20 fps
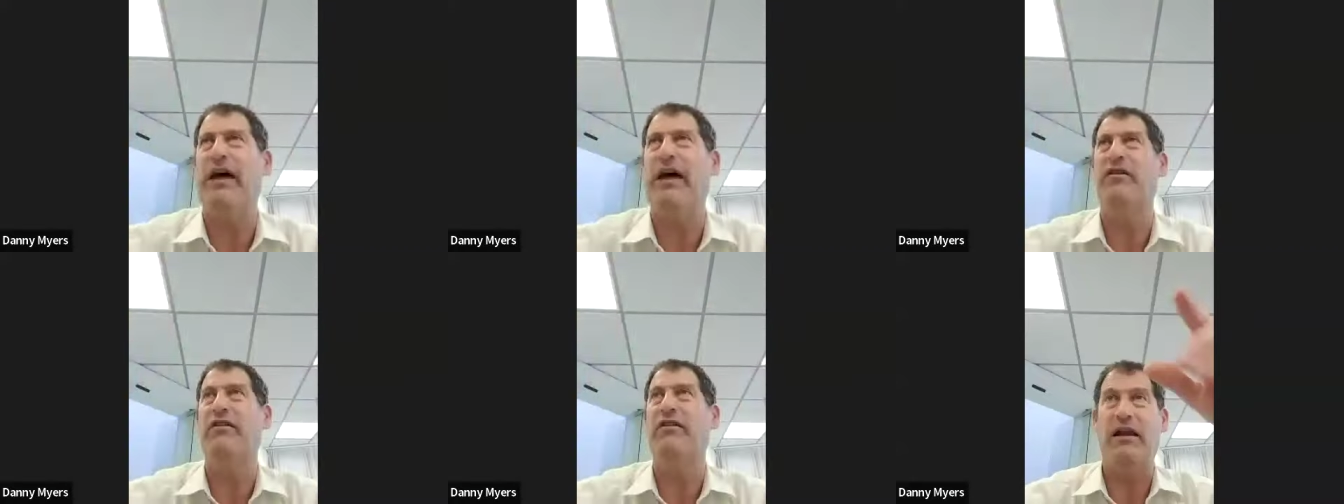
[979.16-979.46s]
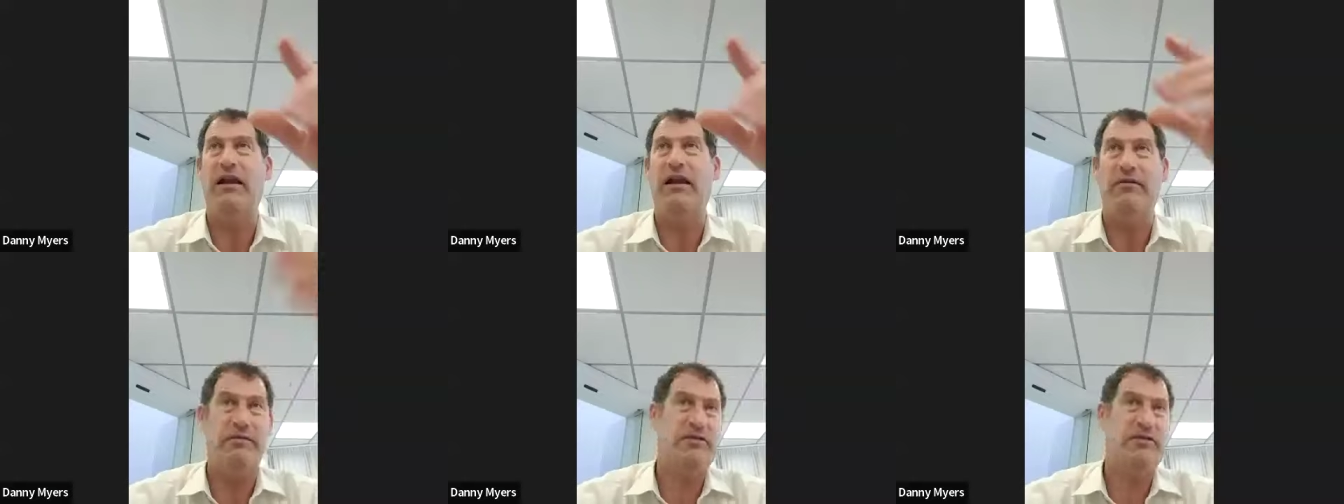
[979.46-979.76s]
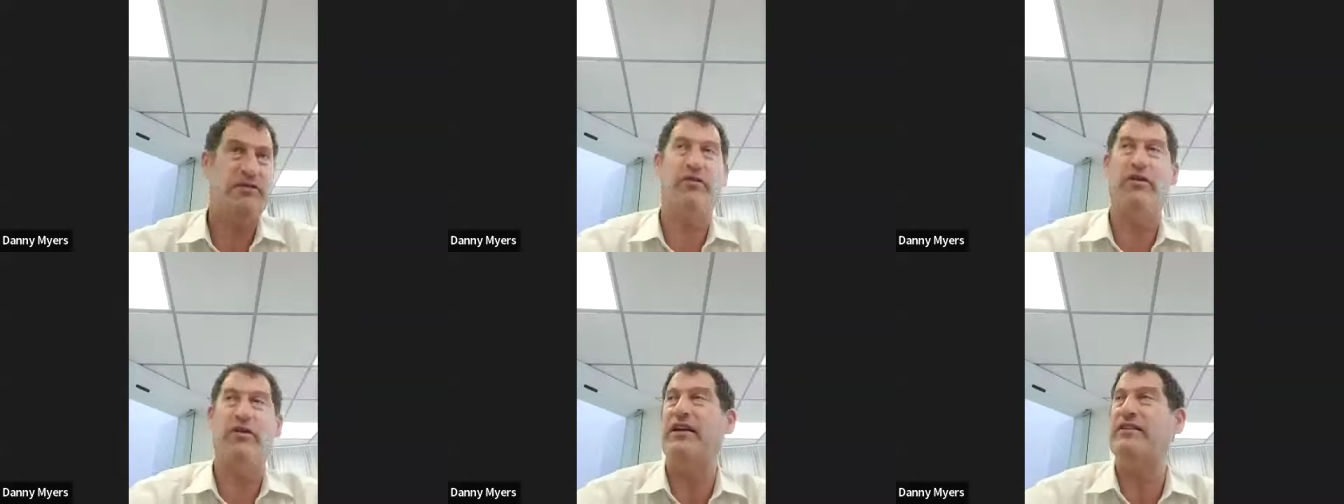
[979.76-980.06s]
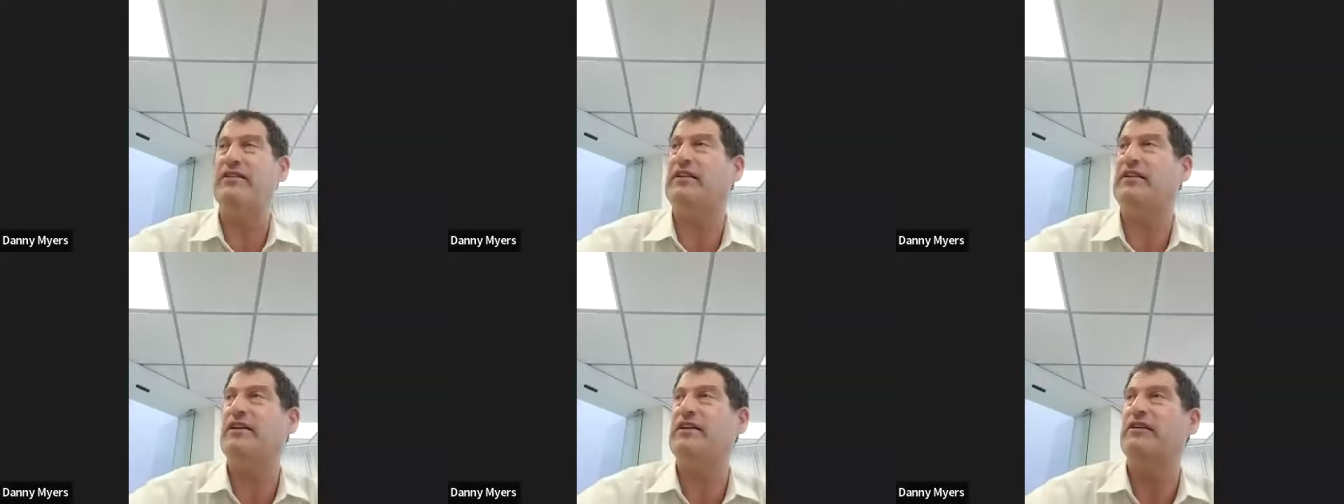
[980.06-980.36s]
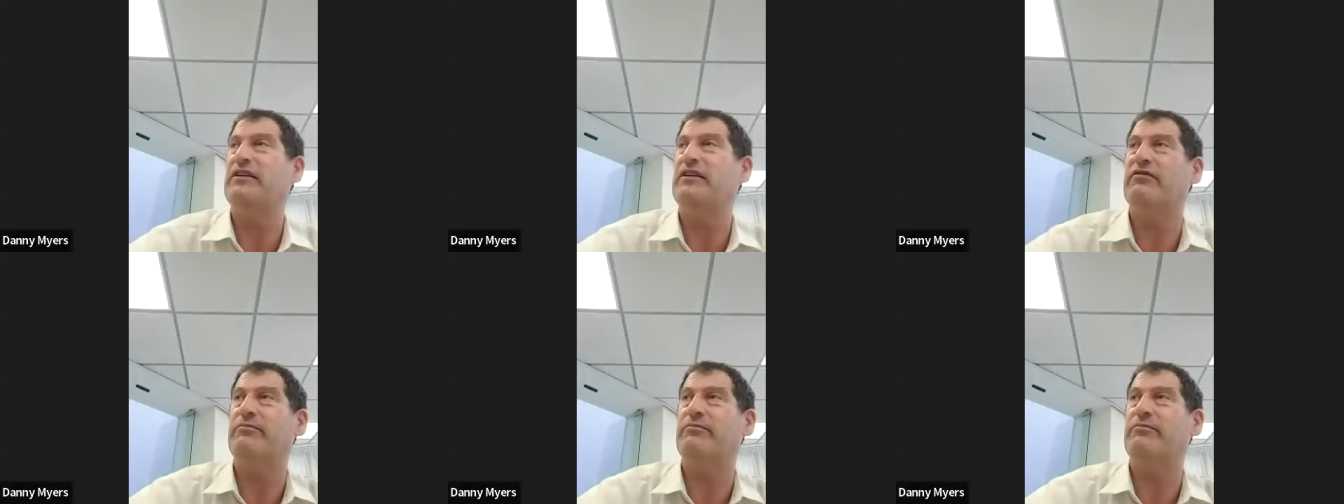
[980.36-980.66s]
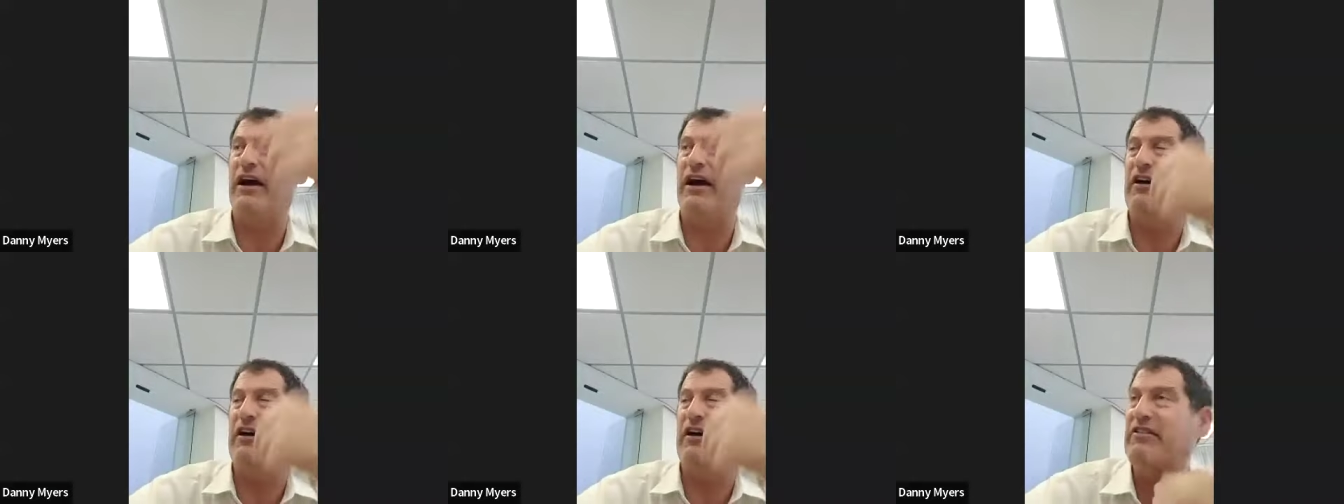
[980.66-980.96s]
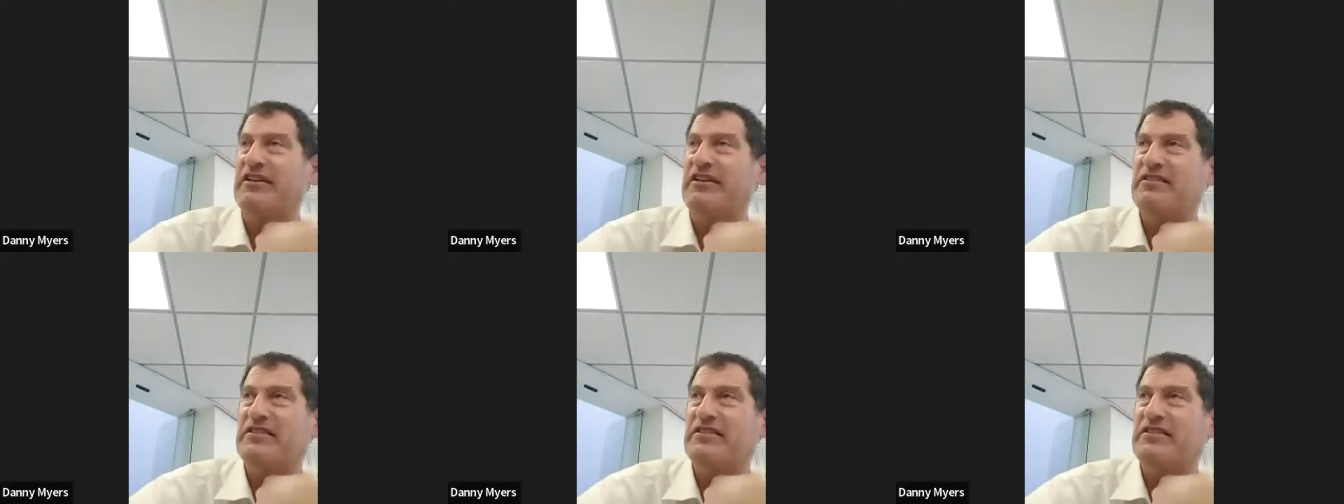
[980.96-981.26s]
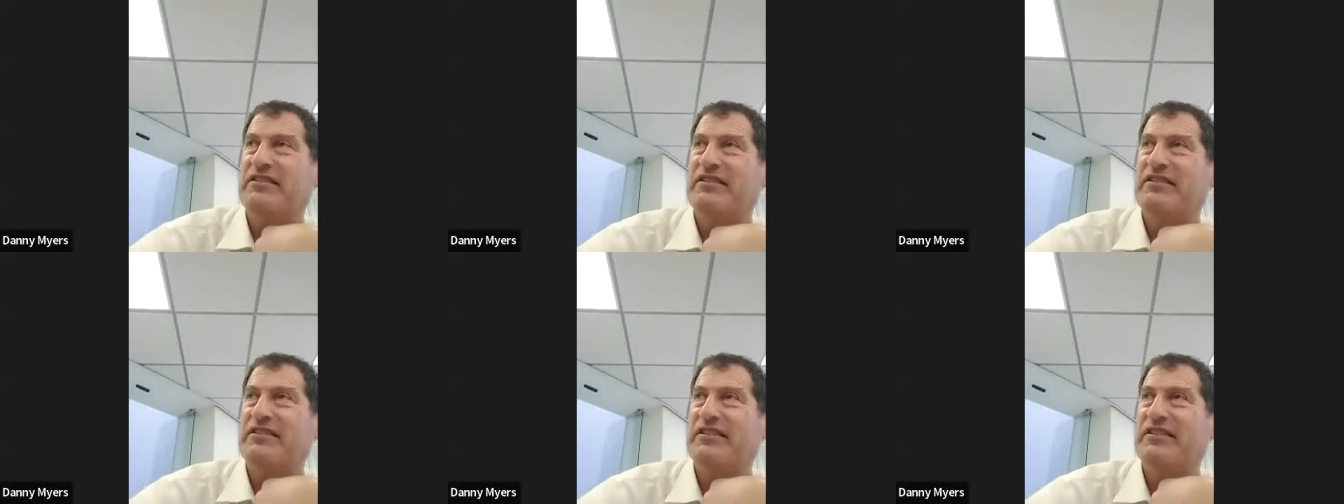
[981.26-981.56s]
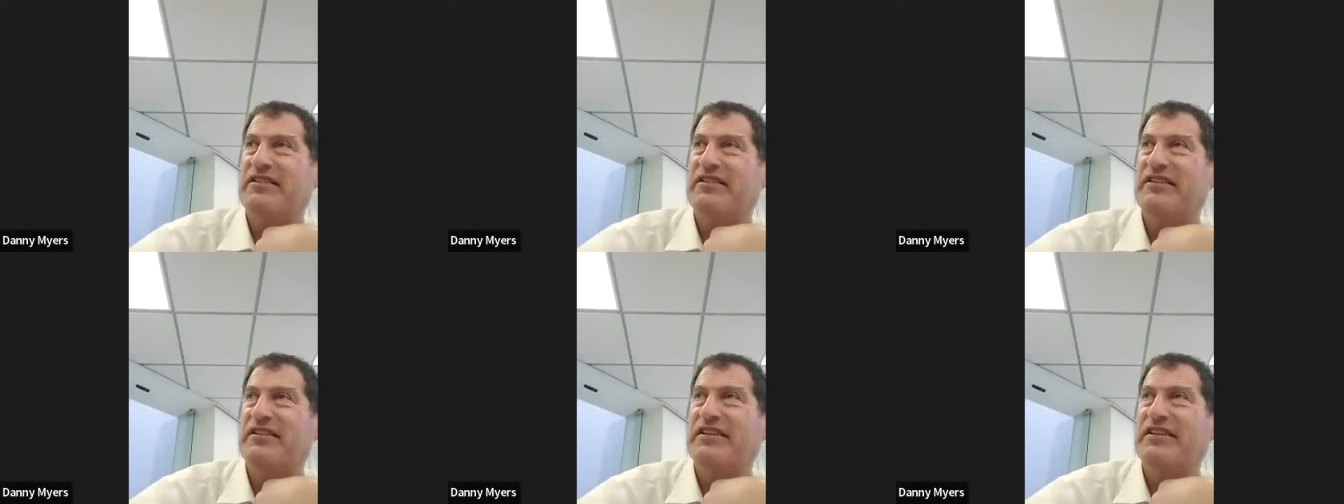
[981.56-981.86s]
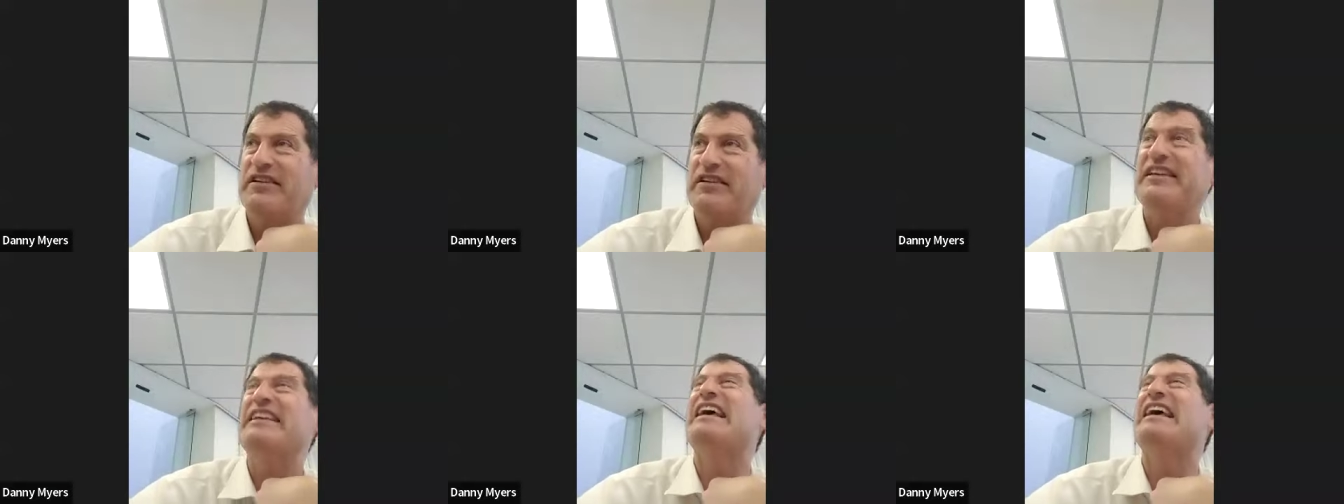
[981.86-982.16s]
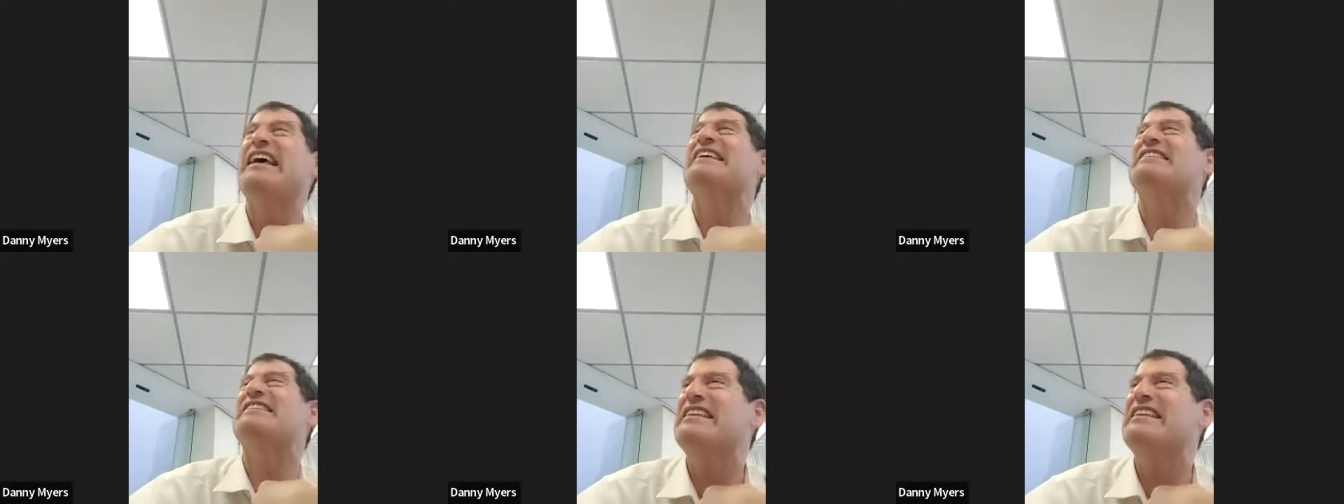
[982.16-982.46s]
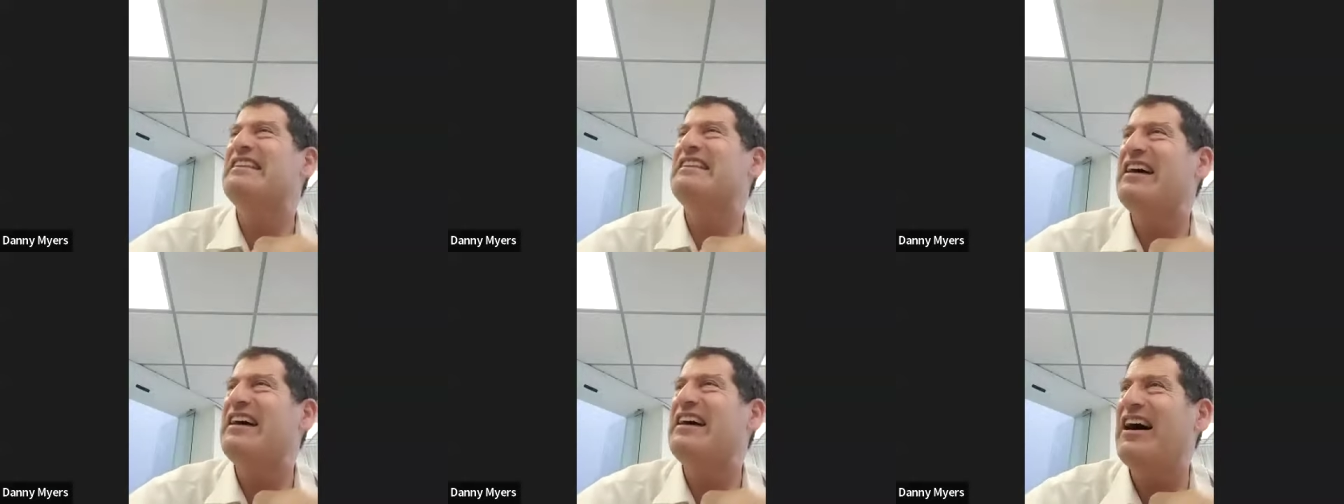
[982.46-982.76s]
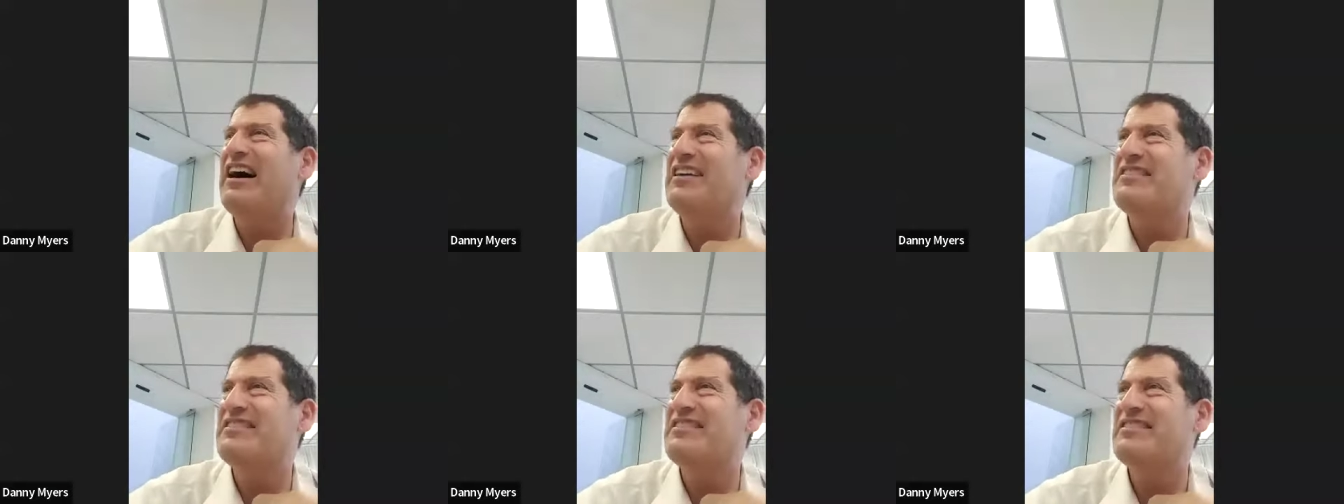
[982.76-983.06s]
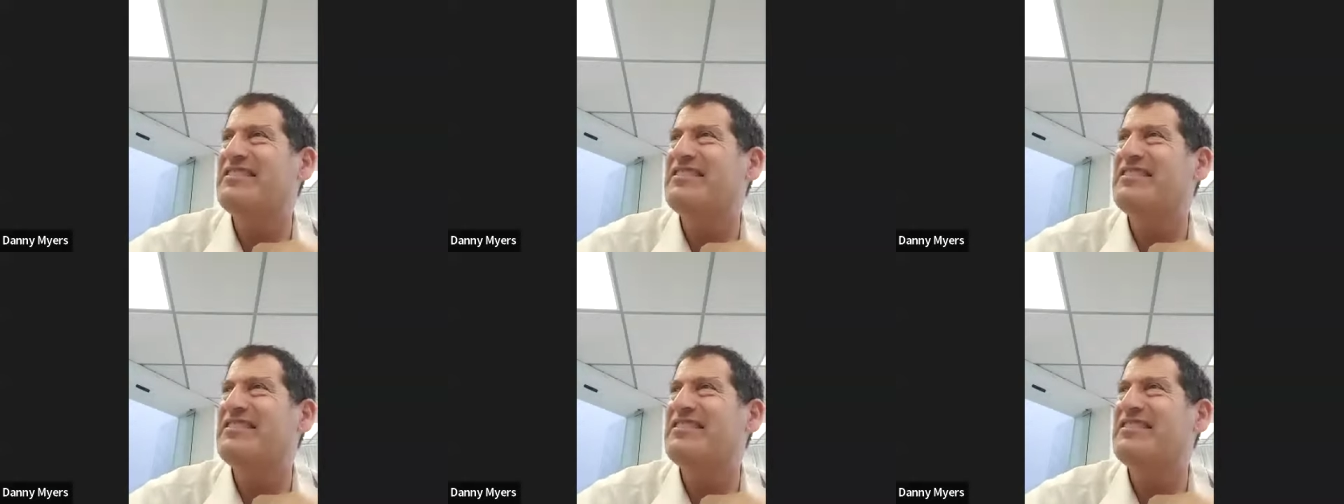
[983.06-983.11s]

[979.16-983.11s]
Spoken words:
and Mr. Cohn has a chiyuv, Barry doesn't. Yes, he does.